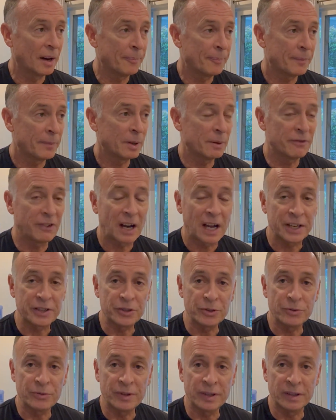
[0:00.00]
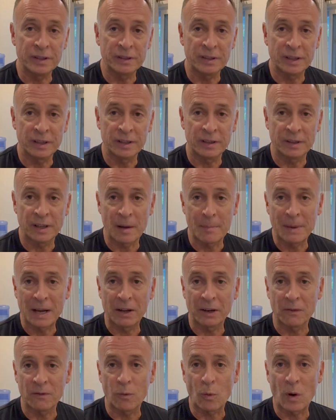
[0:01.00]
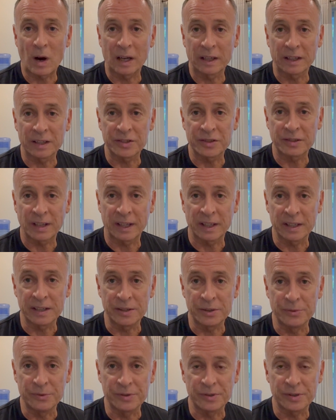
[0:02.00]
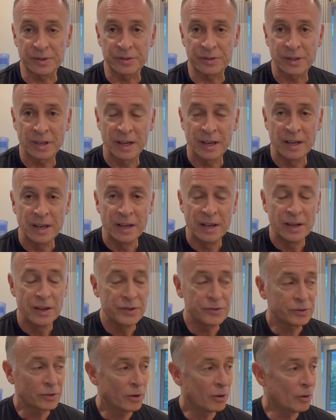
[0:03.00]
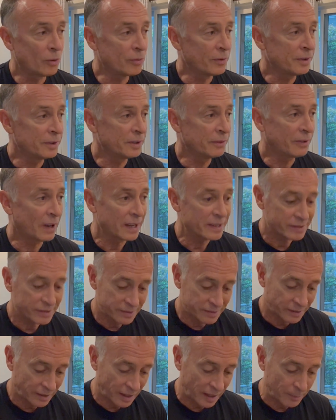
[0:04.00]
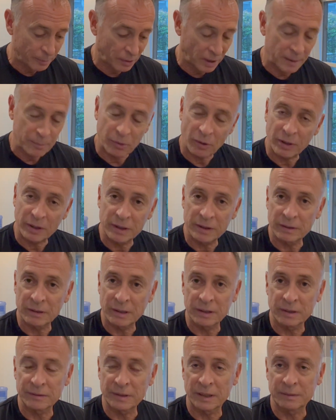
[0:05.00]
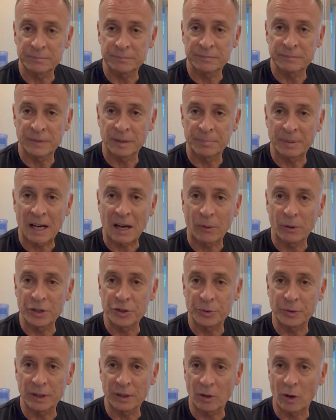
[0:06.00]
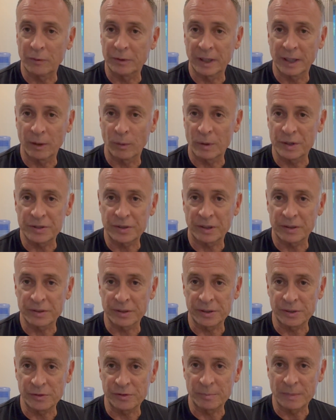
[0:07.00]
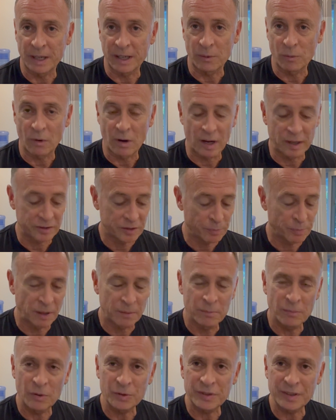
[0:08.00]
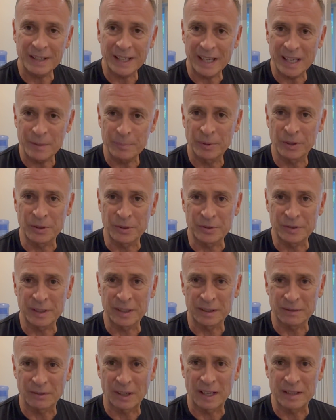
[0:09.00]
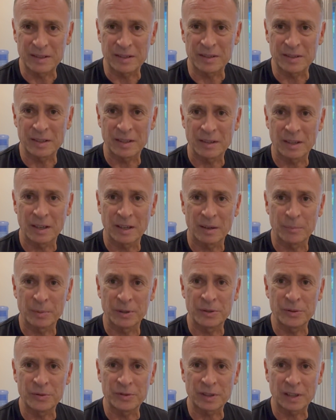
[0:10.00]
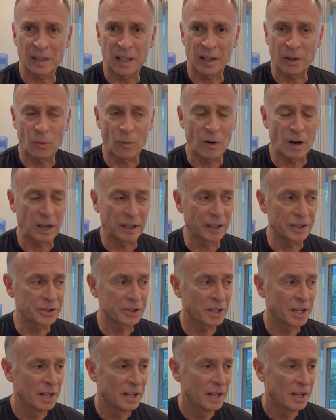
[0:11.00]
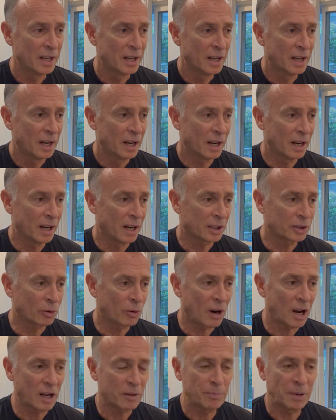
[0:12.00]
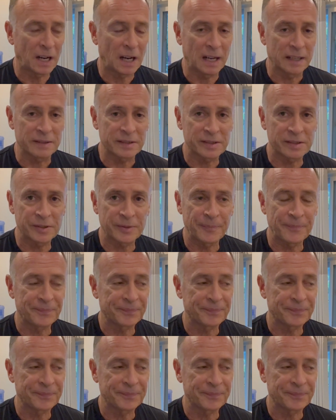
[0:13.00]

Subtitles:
provide you the amount of wattage that it uses. So the devices that I brought a power drill over here, which doesn't use many watts, but most of the heat producing devices produce a lot of wattage. Crock pots,